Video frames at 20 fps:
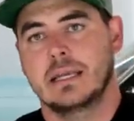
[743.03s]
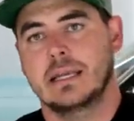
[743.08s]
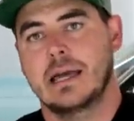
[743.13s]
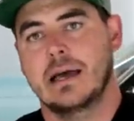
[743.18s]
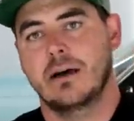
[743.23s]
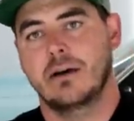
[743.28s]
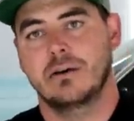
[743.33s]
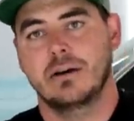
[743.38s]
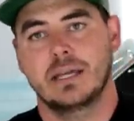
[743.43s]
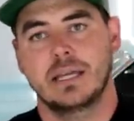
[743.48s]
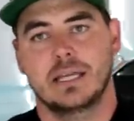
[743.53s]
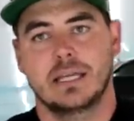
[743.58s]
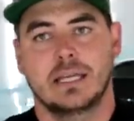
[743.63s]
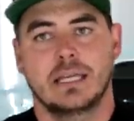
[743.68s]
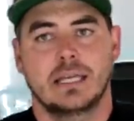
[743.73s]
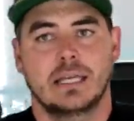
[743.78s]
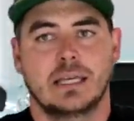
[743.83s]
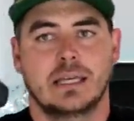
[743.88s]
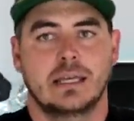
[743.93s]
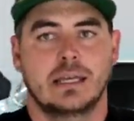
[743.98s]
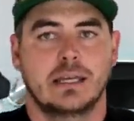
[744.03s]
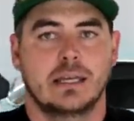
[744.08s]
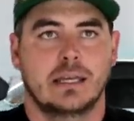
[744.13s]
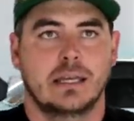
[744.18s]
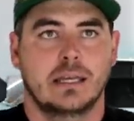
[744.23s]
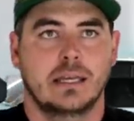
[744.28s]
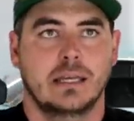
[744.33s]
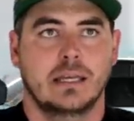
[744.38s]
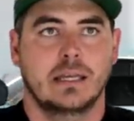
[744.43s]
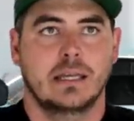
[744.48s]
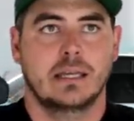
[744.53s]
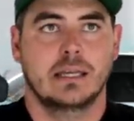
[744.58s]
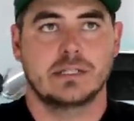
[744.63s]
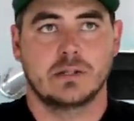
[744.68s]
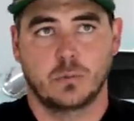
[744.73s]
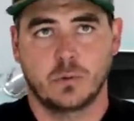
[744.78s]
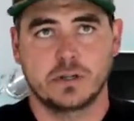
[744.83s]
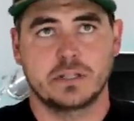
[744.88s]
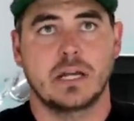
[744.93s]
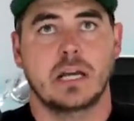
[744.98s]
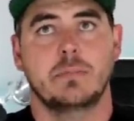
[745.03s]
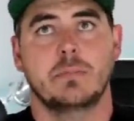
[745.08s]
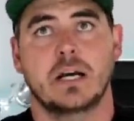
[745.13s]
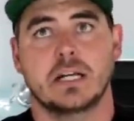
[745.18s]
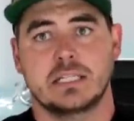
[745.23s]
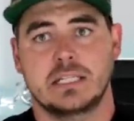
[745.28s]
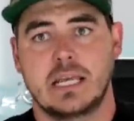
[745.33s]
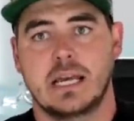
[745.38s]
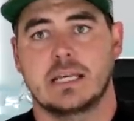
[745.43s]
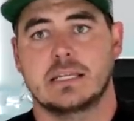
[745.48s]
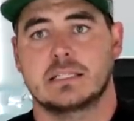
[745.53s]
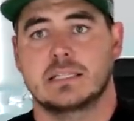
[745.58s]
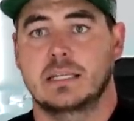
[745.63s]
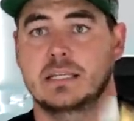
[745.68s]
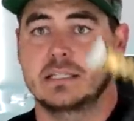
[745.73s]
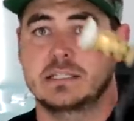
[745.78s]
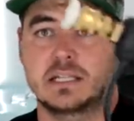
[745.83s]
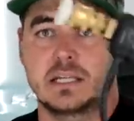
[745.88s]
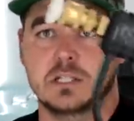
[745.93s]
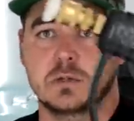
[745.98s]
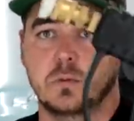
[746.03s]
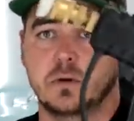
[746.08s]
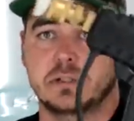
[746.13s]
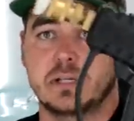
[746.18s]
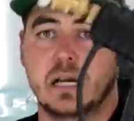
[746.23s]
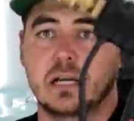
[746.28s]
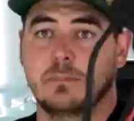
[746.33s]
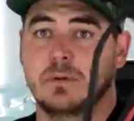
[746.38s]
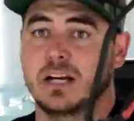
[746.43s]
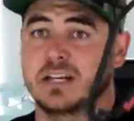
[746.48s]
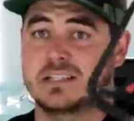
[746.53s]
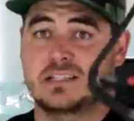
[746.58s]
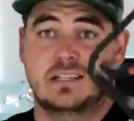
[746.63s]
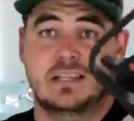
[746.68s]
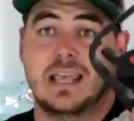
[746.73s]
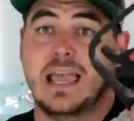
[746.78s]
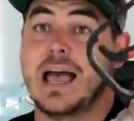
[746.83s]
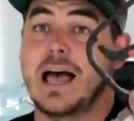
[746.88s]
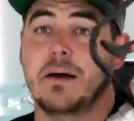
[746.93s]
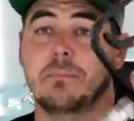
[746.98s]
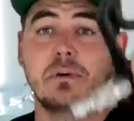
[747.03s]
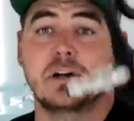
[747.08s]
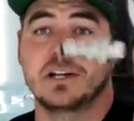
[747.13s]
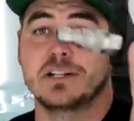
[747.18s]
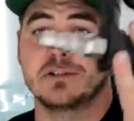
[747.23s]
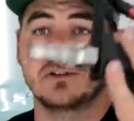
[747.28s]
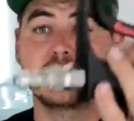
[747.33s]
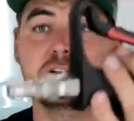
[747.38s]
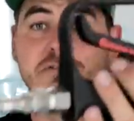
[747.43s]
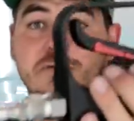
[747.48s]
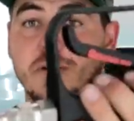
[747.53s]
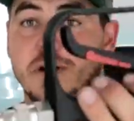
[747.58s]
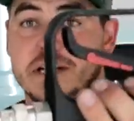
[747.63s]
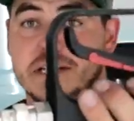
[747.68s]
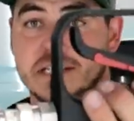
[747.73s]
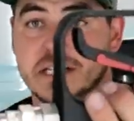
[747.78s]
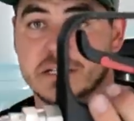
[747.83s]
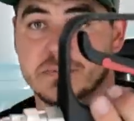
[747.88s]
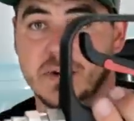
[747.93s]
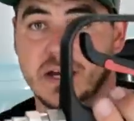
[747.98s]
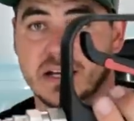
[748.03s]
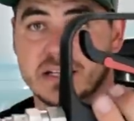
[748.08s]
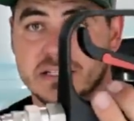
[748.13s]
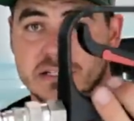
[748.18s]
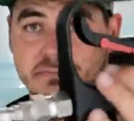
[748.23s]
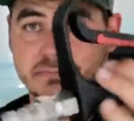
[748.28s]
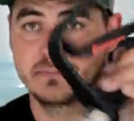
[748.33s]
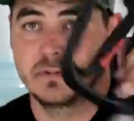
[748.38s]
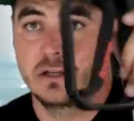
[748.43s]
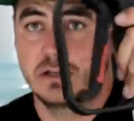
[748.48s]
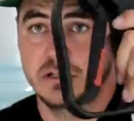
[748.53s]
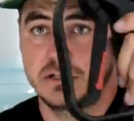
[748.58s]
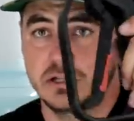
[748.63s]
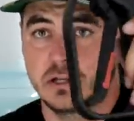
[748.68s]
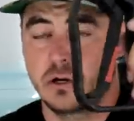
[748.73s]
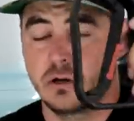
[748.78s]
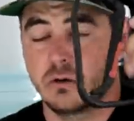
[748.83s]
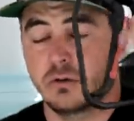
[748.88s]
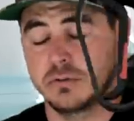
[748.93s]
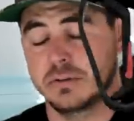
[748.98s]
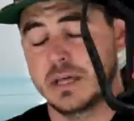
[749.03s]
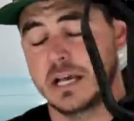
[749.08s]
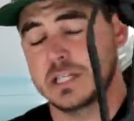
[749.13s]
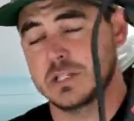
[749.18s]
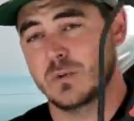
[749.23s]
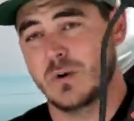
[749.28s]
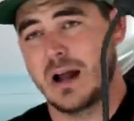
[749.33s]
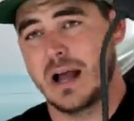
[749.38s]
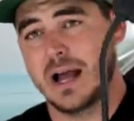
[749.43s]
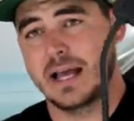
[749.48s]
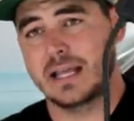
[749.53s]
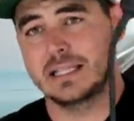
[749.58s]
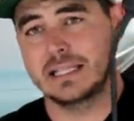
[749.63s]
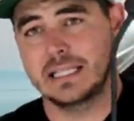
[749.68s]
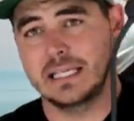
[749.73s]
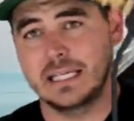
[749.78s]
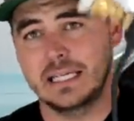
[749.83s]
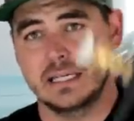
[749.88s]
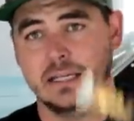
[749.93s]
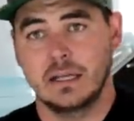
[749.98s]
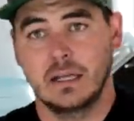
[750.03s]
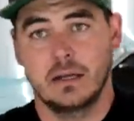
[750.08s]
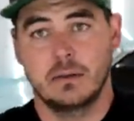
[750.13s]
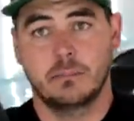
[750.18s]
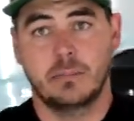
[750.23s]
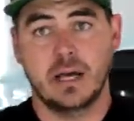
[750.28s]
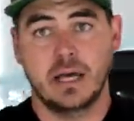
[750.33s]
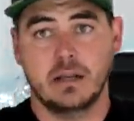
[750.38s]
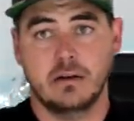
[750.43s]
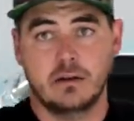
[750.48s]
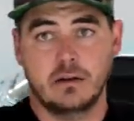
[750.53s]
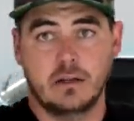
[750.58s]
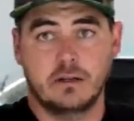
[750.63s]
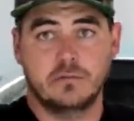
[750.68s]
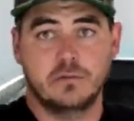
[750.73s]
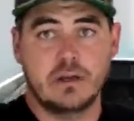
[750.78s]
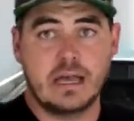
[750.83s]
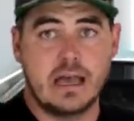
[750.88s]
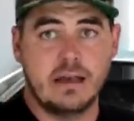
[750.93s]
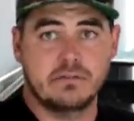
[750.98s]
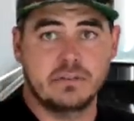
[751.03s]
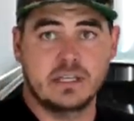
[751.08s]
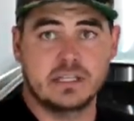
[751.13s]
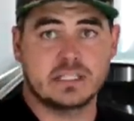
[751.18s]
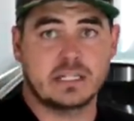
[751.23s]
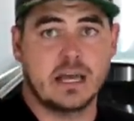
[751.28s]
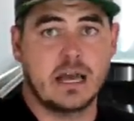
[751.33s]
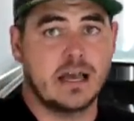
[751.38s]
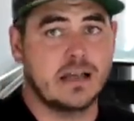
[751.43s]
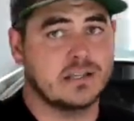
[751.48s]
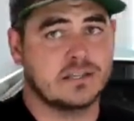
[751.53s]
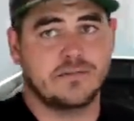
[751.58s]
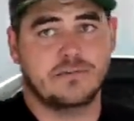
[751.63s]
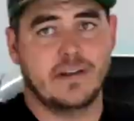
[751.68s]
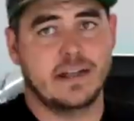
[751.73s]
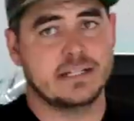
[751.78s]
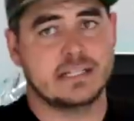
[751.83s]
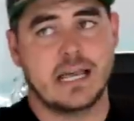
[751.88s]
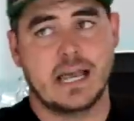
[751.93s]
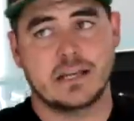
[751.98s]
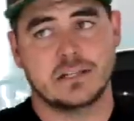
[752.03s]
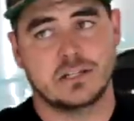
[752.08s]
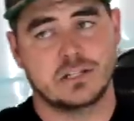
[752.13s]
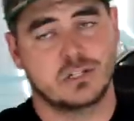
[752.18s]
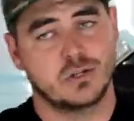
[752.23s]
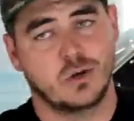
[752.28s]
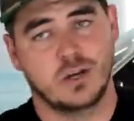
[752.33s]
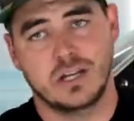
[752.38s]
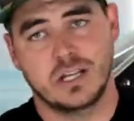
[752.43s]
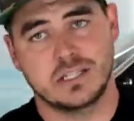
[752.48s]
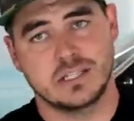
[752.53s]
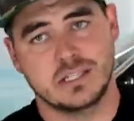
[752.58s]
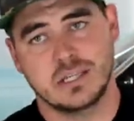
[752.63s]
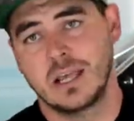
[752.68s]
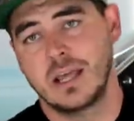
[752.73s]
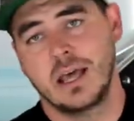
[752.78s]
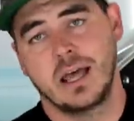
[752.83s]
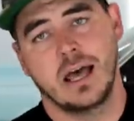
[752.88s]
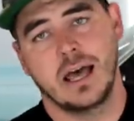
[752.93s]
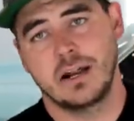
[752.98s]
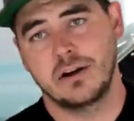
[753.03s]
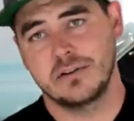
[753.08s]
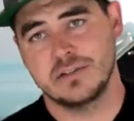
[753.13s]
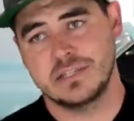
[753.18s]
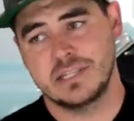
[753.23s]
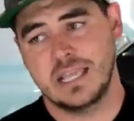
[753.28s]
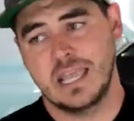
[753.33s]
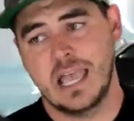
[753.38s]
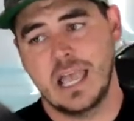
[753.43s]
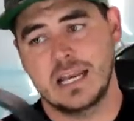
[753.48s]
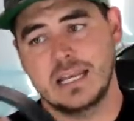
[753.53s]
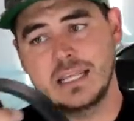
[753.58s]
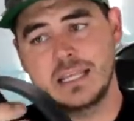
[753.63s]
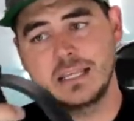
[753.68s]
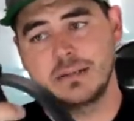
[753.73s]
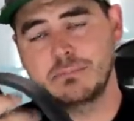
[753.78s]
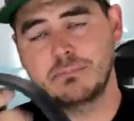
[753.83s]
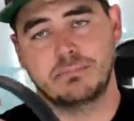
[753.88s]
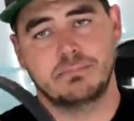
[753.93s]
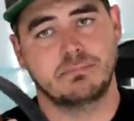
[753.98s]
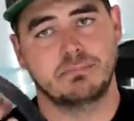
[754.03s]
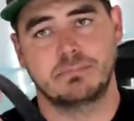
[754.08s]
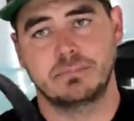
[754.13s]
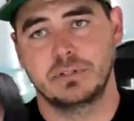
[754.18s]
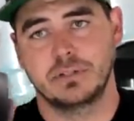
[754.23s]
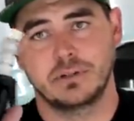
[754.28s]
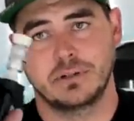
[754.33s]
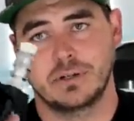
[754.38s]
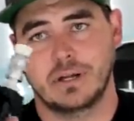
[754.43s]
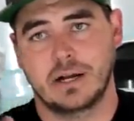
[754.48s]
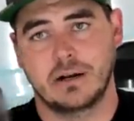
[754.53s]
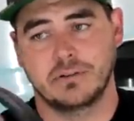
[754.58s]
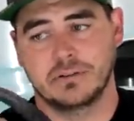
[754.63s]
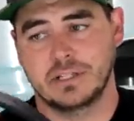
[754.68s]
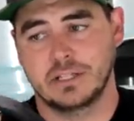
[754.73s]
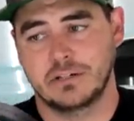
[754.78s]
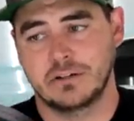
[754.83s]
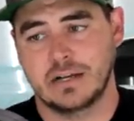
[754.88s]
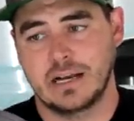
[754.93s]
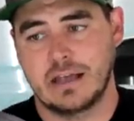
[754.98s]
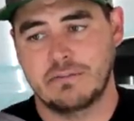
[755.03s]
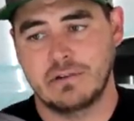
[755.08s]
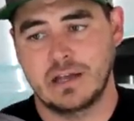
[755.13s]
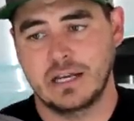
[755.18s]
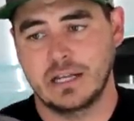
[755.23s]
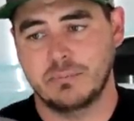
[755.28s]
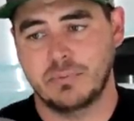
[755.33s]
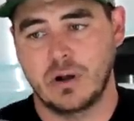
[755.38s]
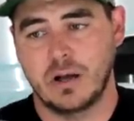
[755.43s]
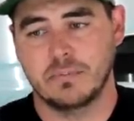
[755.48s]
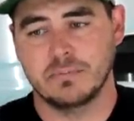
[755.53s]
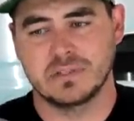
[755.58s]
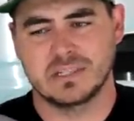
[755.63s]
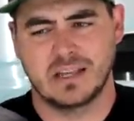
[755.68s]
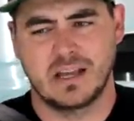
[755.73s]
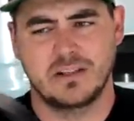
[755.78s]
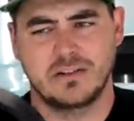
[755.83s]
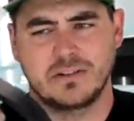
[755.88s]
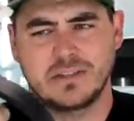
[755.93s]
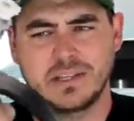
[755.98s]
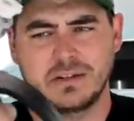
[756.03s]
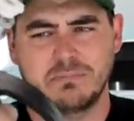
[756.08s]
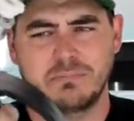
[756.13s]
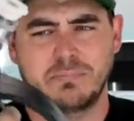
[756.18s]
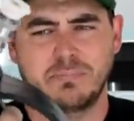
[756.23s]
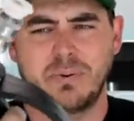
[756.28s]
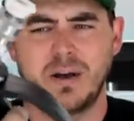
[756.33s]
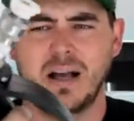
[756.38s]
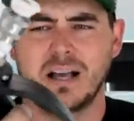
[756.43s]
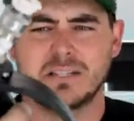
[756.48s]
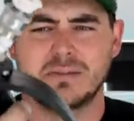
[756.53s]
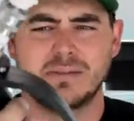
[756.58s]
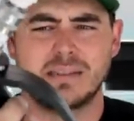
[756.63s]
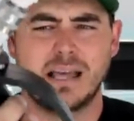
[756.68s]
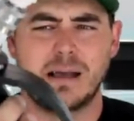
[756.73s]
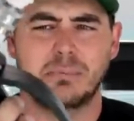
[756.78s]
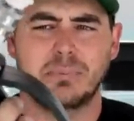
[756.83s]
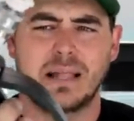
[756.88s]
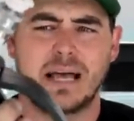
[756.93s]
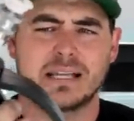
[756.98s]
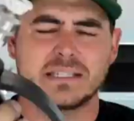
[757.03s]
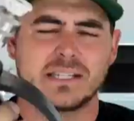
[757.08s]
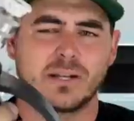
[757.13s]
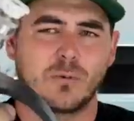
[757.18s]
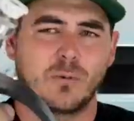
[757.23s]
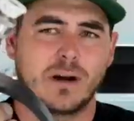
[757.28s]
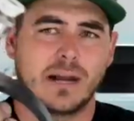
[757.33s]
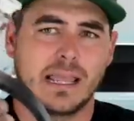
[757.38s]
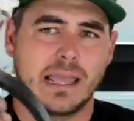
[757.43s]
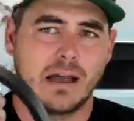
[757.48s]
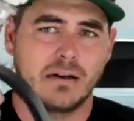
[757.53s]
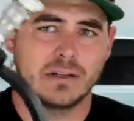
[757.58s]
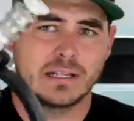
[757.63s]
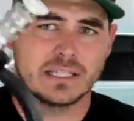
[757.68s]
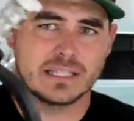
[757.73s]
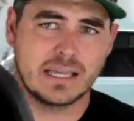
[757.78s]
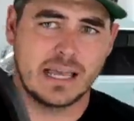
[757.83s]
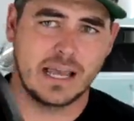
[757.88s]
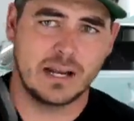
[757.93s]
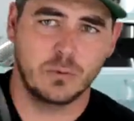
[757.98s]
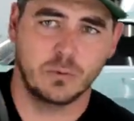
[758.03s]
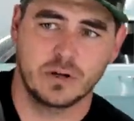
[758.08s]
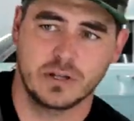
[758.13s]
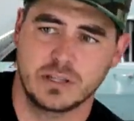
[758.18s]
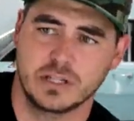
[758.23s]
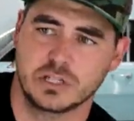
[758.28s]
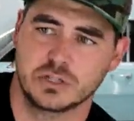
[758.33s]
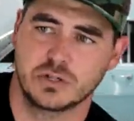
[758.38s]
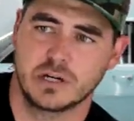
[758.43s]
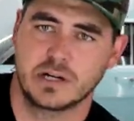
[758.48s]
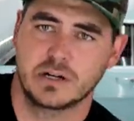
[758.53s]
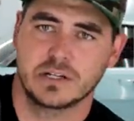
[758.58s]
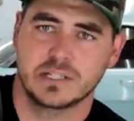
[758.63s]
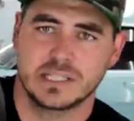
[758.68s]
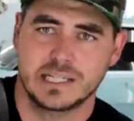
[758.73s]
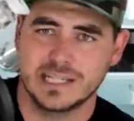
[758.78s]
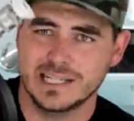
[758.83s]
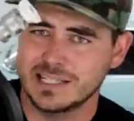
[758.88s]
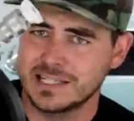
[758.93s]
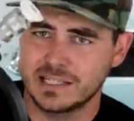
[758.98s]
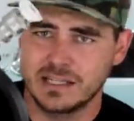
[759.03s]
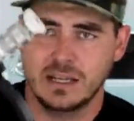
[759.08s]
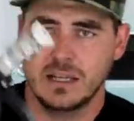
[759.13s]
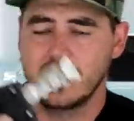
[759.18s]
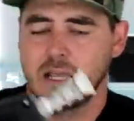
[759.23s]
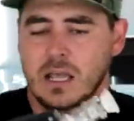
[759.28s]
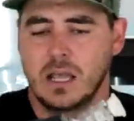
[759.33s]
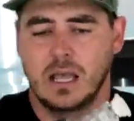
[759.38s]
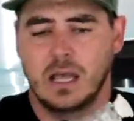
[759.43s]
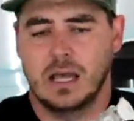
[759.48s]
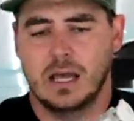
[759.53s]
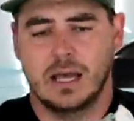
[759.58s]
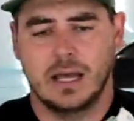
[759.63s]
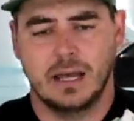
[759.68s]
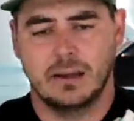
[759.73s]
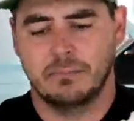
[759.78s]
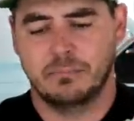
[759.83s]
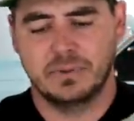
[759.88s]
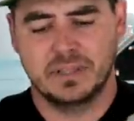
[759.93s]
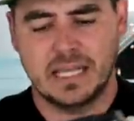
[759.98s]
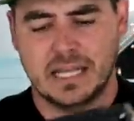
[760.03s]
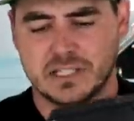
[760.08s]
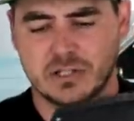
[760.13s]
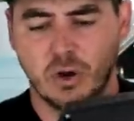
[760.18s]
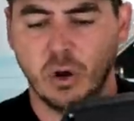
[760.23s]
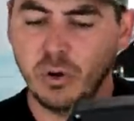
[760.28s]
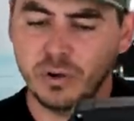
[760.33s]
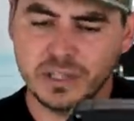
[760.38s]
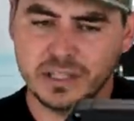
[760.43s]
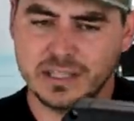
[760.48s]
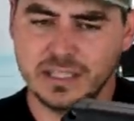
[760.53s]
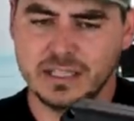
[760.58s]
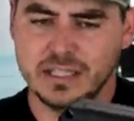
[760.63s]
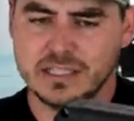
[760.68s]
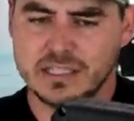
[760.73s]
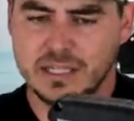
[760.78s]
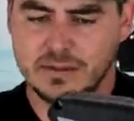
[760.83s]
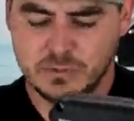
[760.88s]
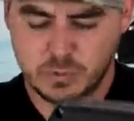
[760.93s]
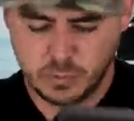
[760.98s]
Now, is it worth ninety bucks? Yes. Is this worth ninety bucks? Yeah, but it's only forty-six bucks. So that's where I lean. But if you have this, guys, fantastic choice. I don't see any, you're, I don't think you're gonna have any problems other than possibly that plastic wearing out inside where the trigger sits. Um, but that's the only thing that